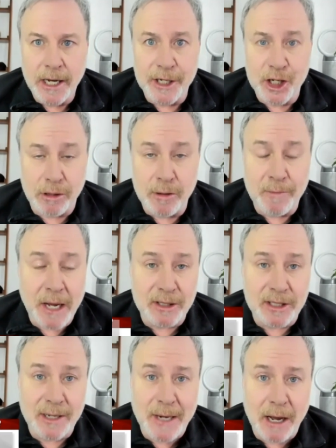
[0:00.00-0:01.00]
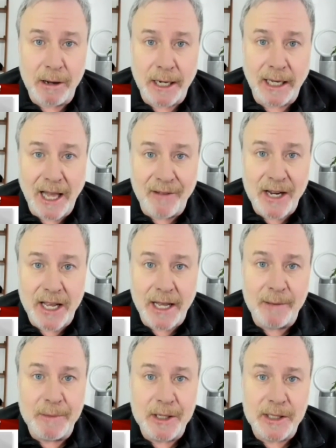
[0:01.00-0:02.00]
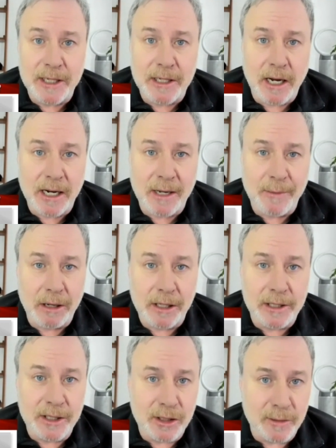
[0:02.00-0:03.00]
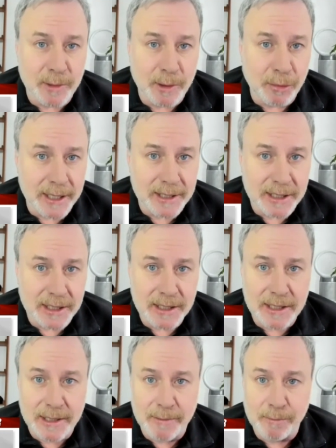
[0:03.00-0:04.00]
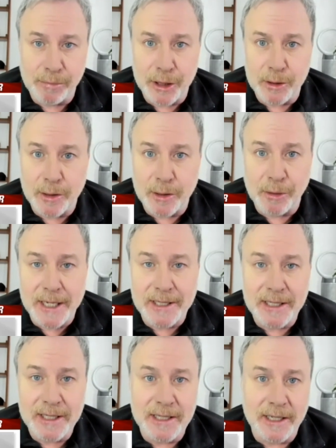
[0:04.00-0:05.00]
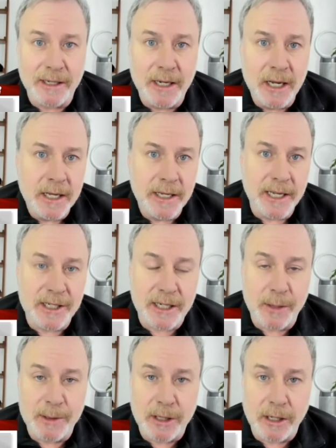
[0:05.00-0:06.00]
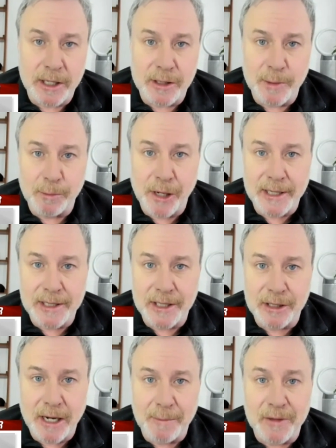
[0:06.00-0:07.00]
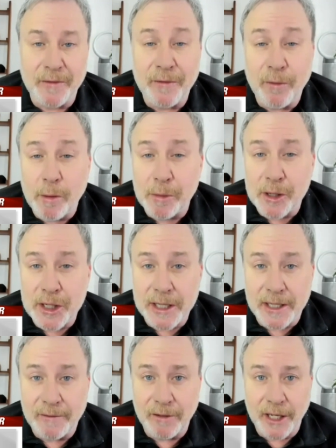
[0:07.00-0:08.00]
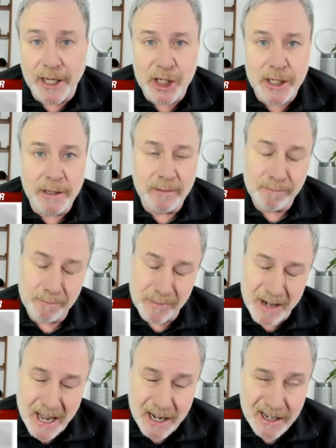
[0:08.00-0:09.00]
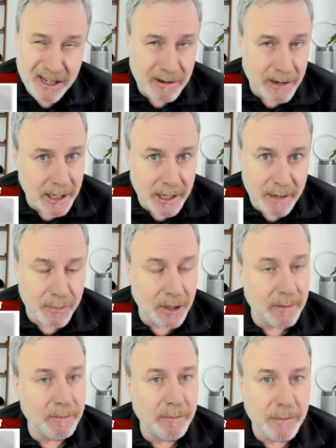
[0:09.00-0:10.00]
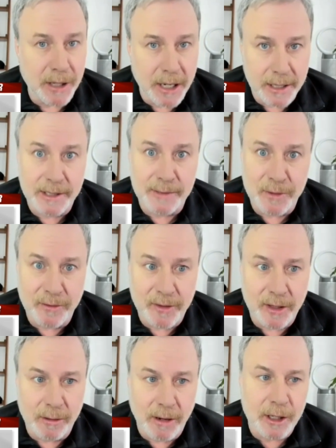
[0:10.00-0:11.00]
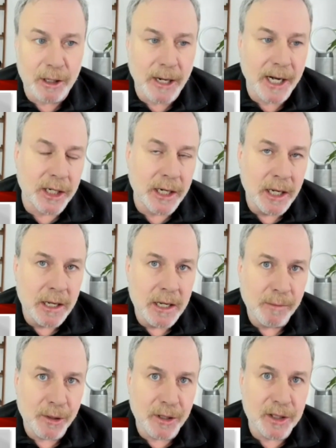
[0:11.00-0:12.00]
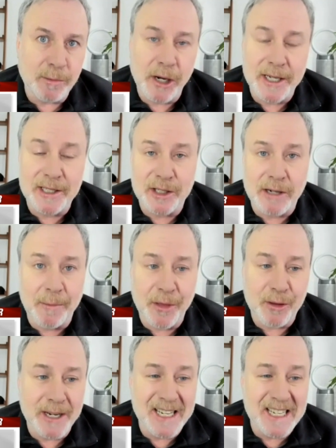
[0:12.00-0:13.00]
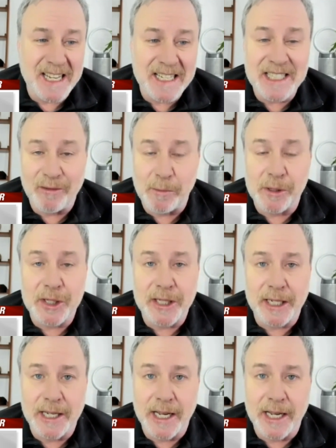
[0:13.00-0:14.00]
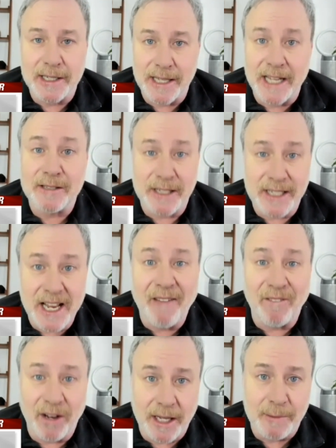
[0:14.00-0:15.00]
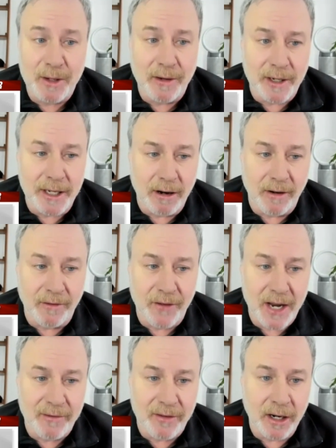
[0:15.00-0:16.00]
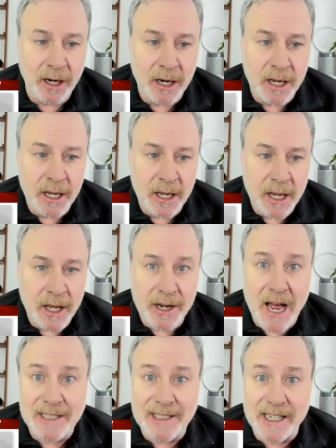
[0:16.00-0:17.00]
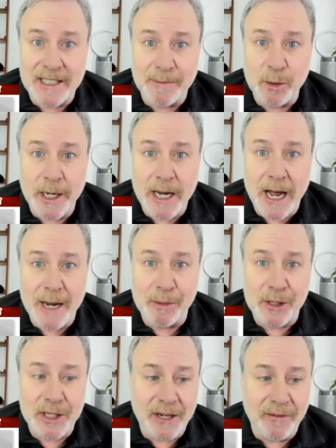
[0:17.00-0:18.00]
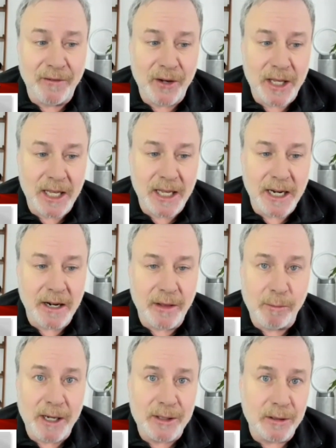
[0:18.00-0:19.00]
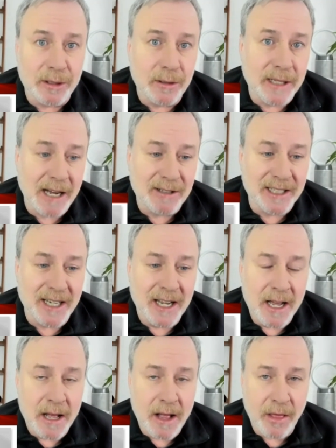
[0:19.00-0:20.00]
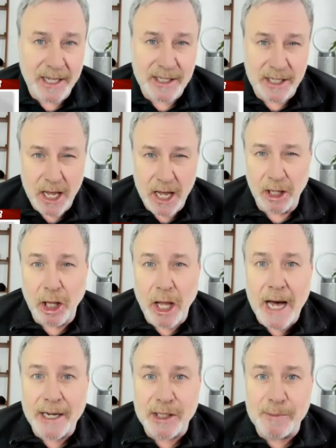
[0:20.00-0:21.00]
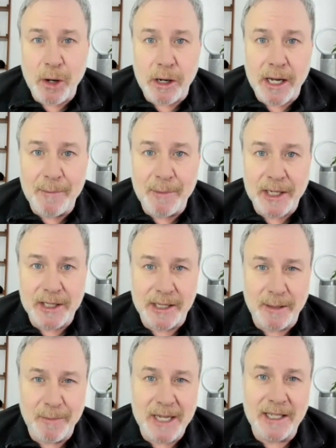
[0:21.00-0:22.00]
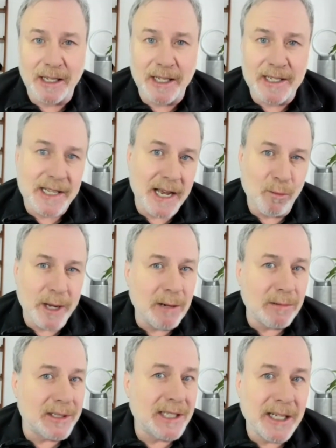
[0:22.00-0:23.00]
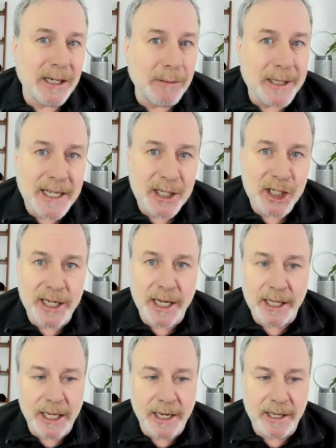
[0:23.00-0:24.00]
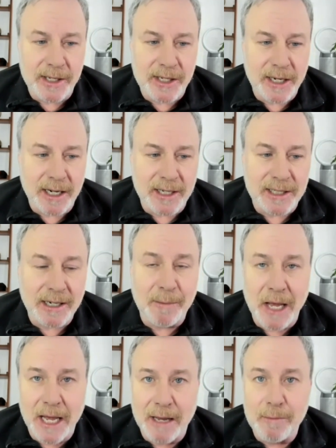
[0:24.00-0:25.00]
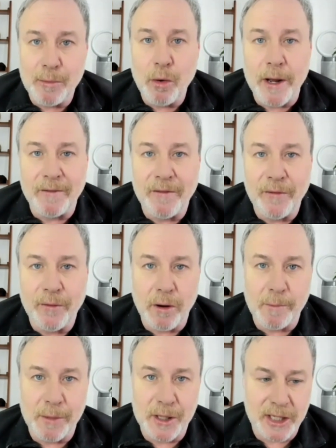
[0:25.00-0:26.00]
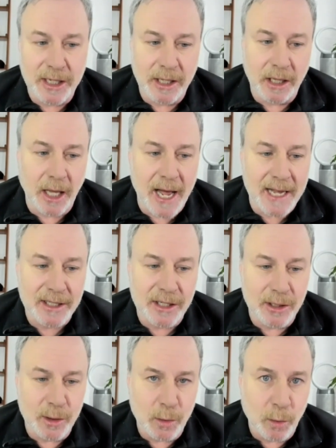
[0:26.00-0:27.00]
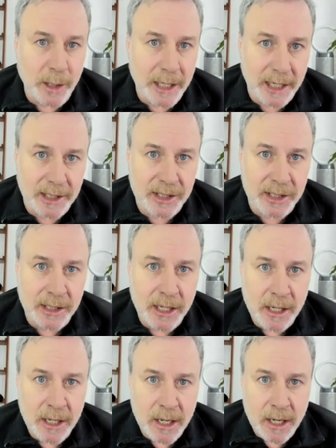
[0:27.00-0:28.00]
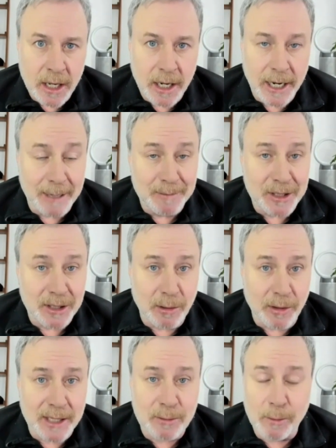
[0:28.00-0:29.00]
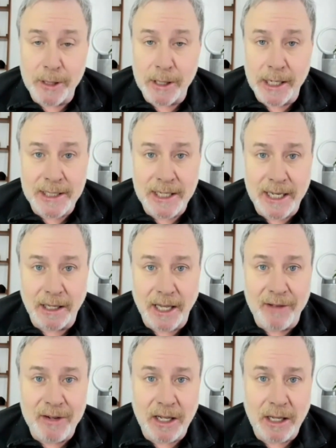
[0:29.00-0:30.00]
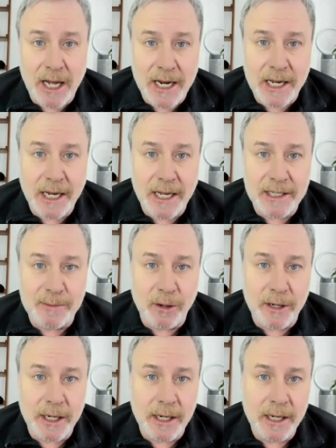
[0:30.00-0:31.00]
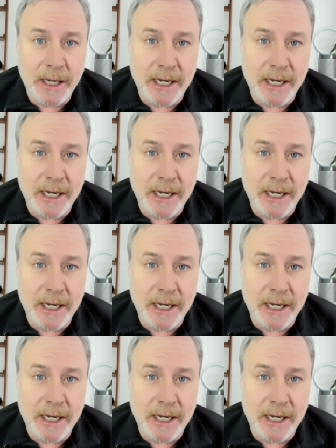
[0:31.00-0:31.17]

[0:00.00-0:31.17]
Jerome Powell's coming out at 11 a.m. He's going to talk about consumer prices and producer prices. And yesterday we saw consumer prices drop to 4% inflation. Not a great number, but it's moving in the right direction. Producer prices dropped 0.3% today. So that's definitely moving in our favor. NASDAQ's up 29% for the year, the Russell 2000. That's a lot of small companies. They're basically saying, we don't see a recession at the end of this year because they're up 8.4% in the last 2 weeks. So that's what we're going to see at 11 o'clock this morning.